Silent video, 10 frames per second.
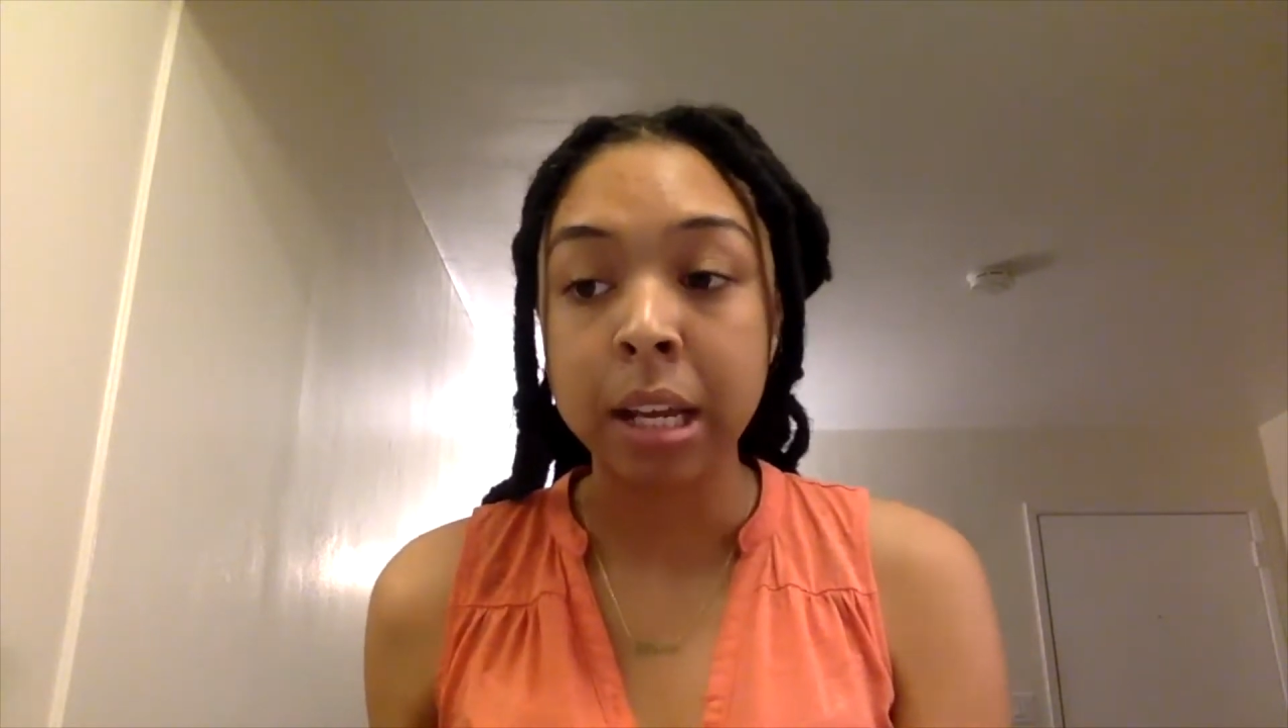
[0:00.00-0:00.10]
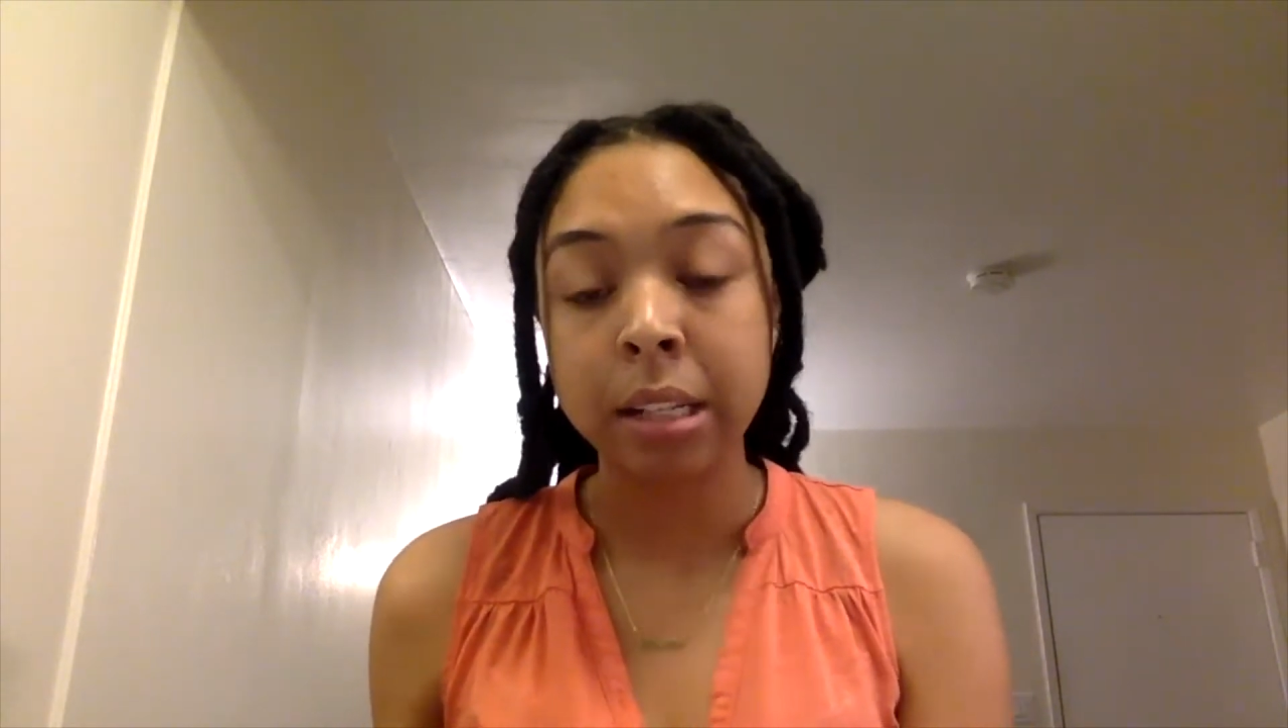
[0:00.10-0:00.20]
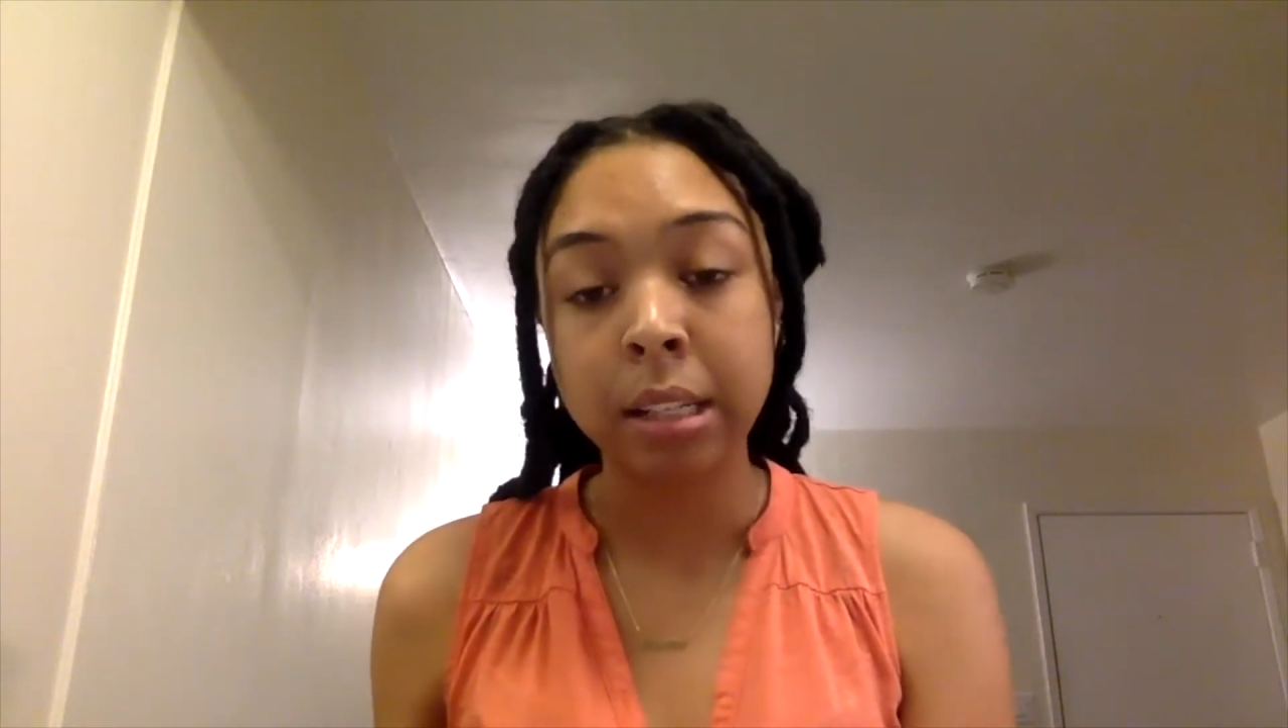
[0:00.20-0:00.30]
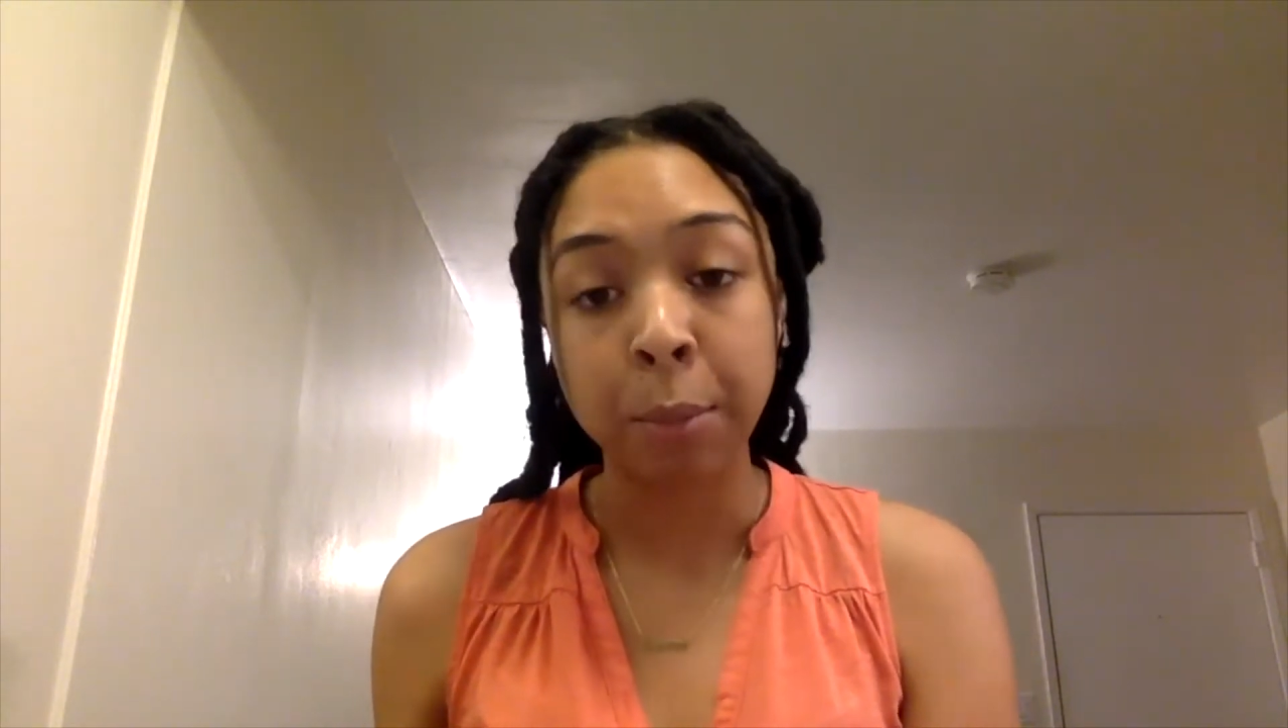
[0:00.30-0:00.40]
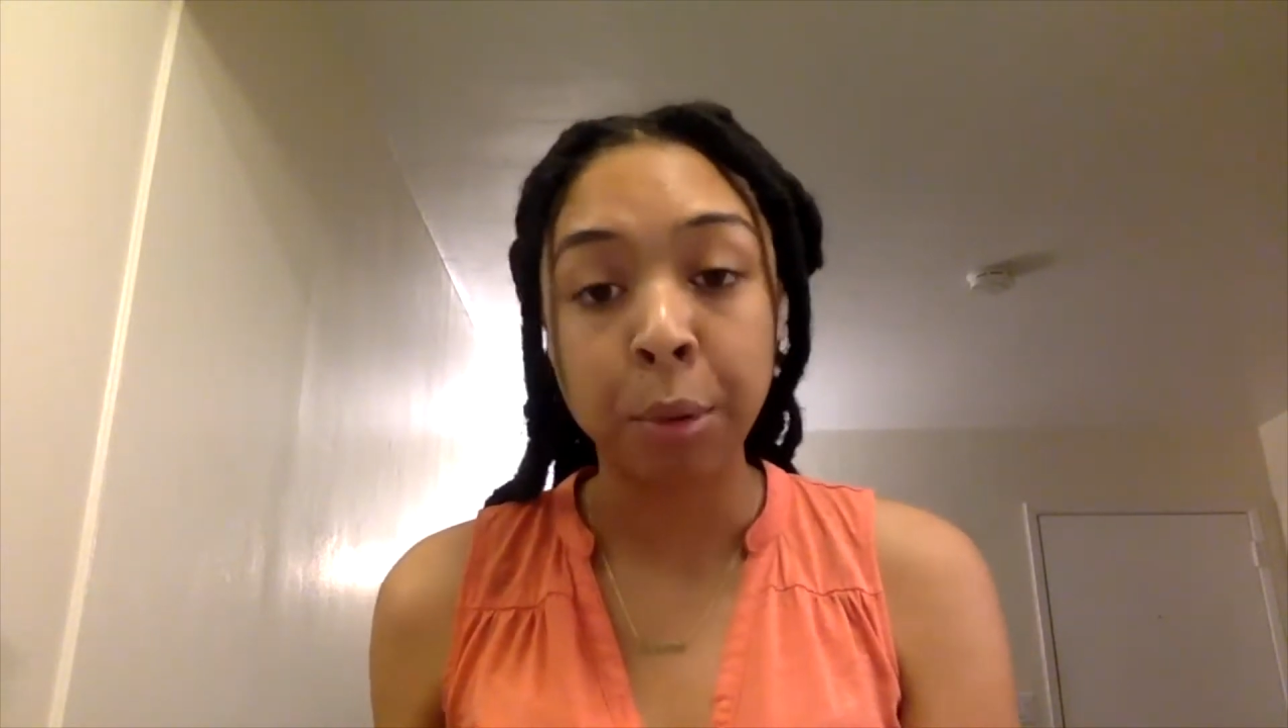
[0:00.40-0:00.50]

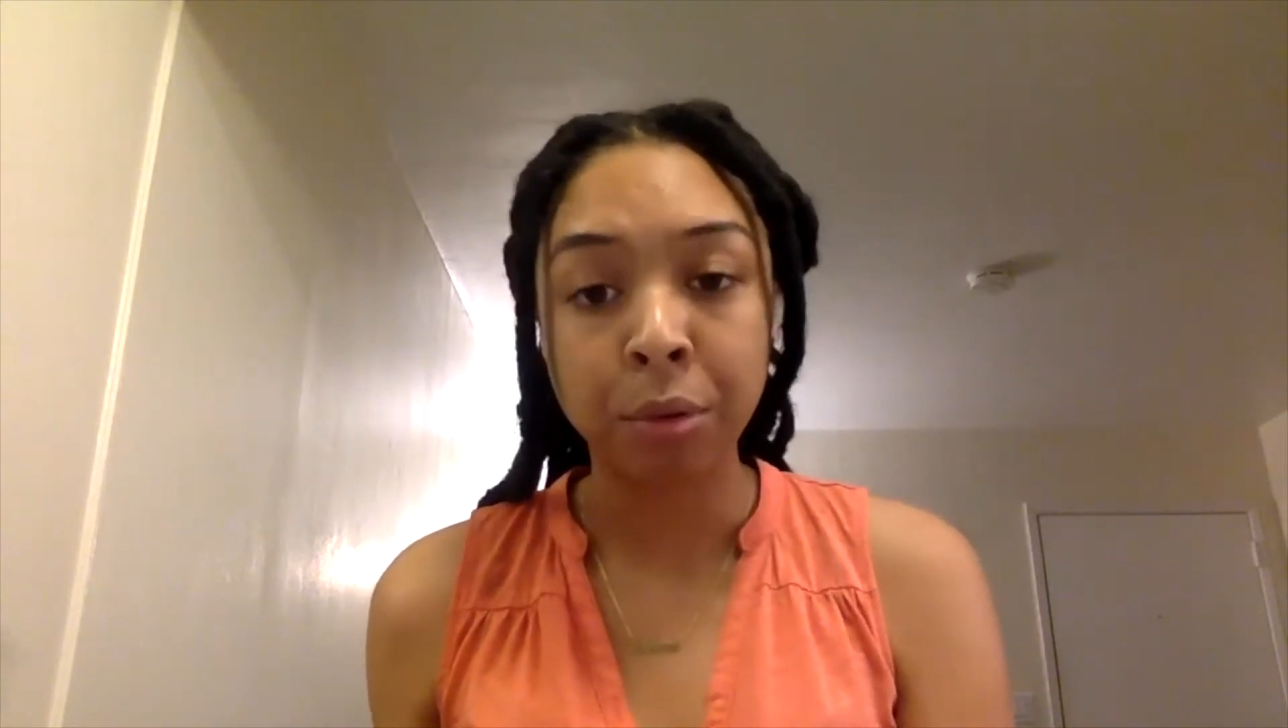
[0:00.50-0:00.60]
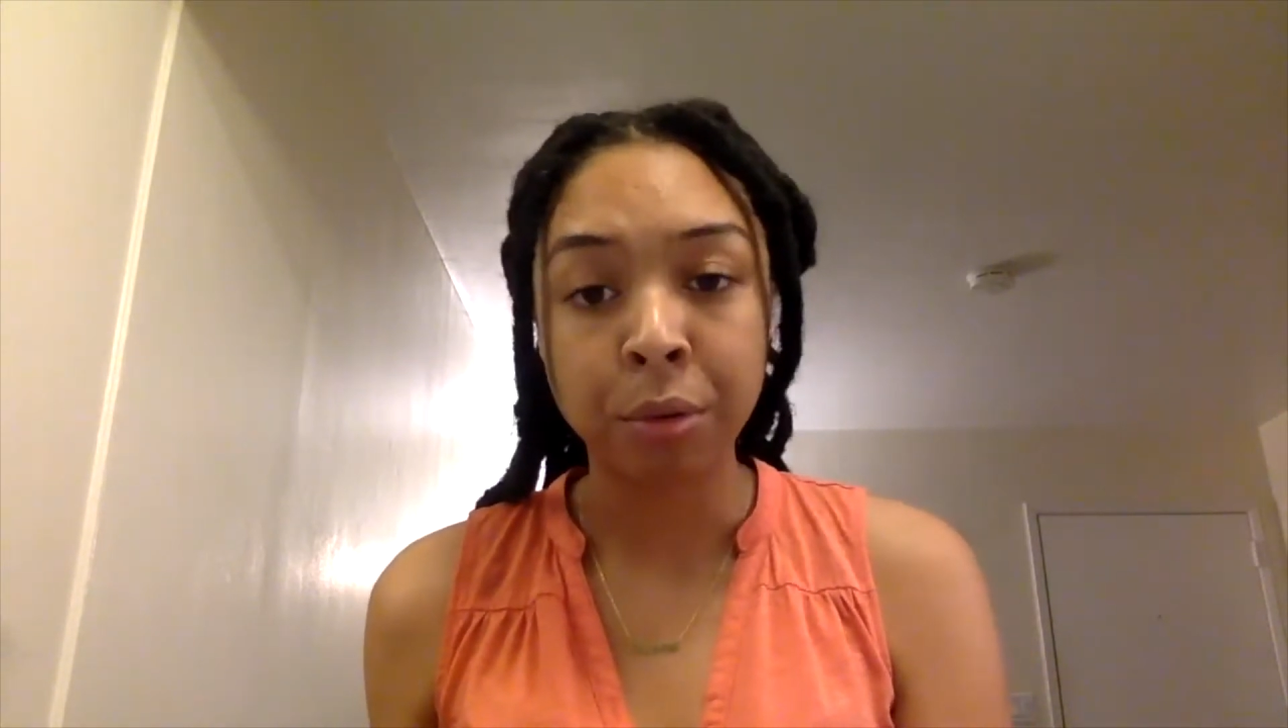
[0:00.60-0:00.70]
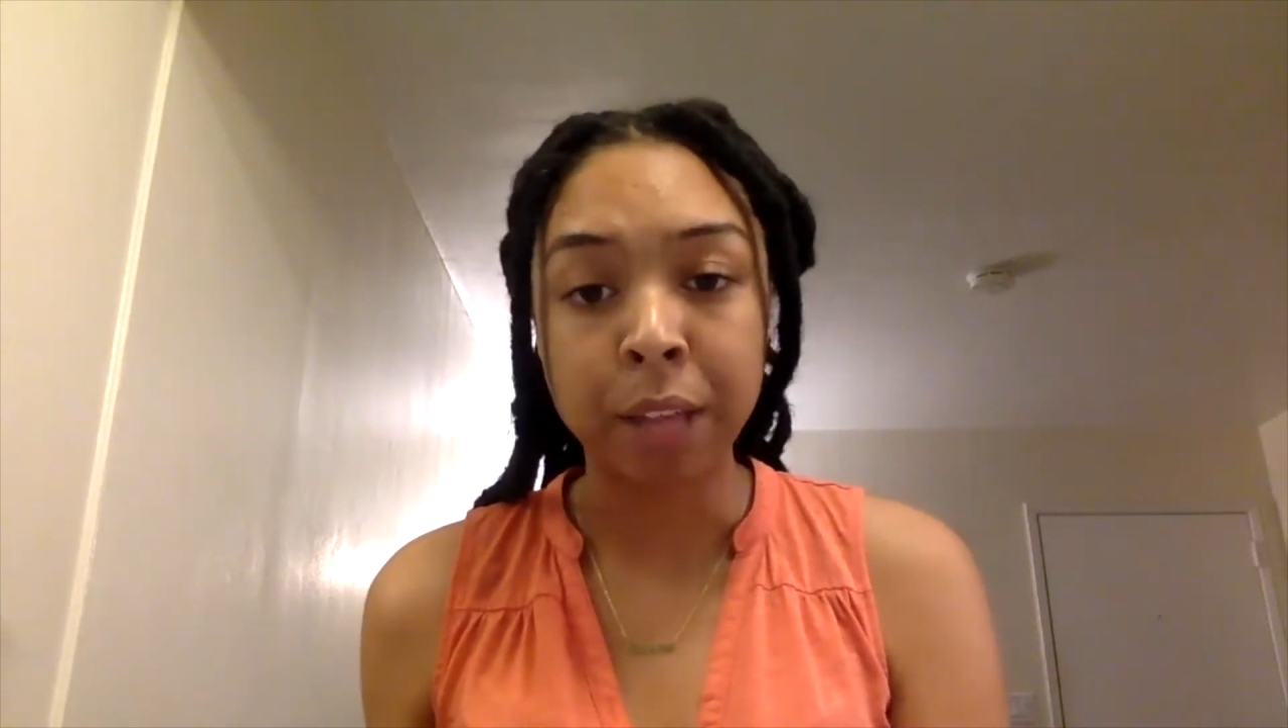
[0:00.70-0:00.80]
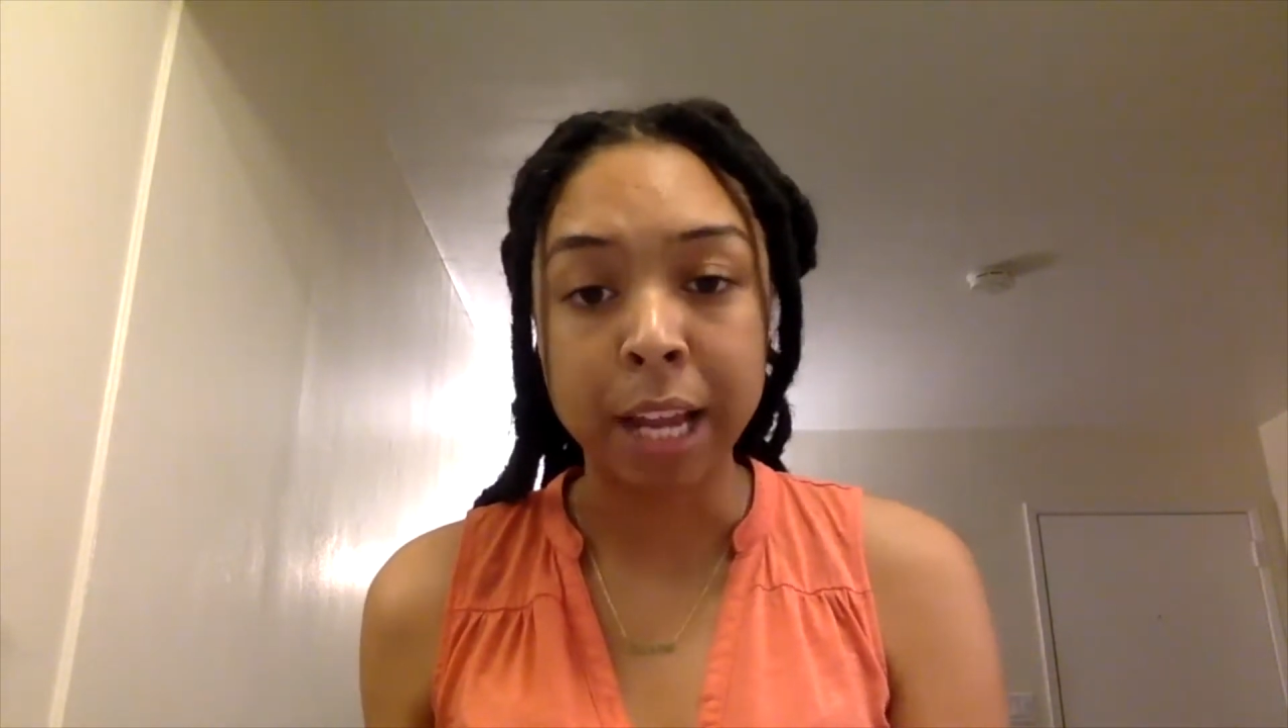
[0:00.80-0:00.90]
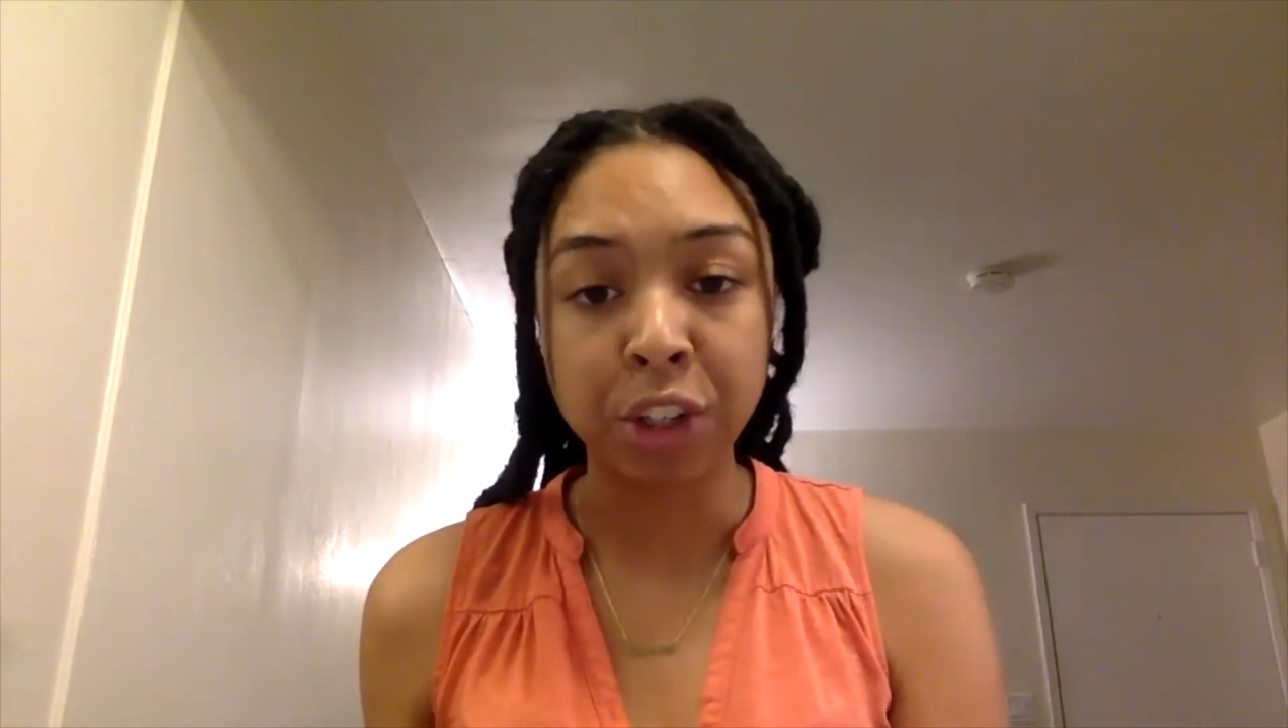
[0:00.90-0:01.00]
separate
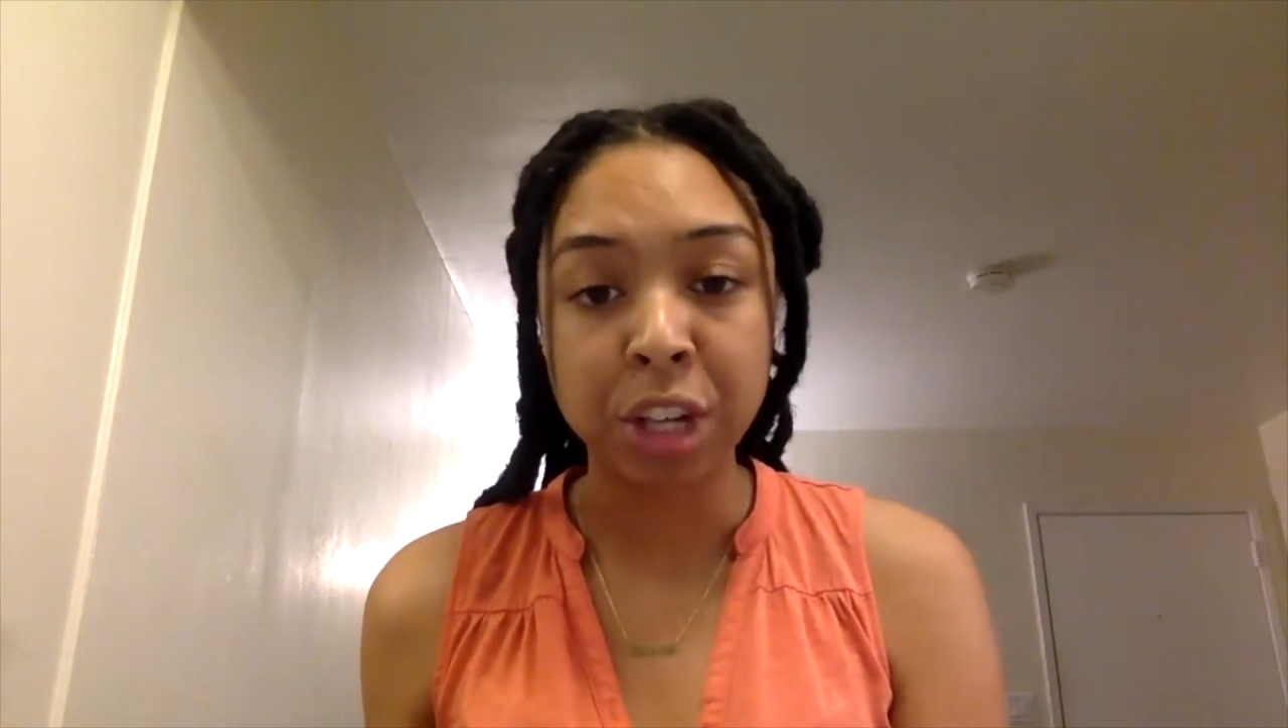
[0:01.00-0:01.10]
reflection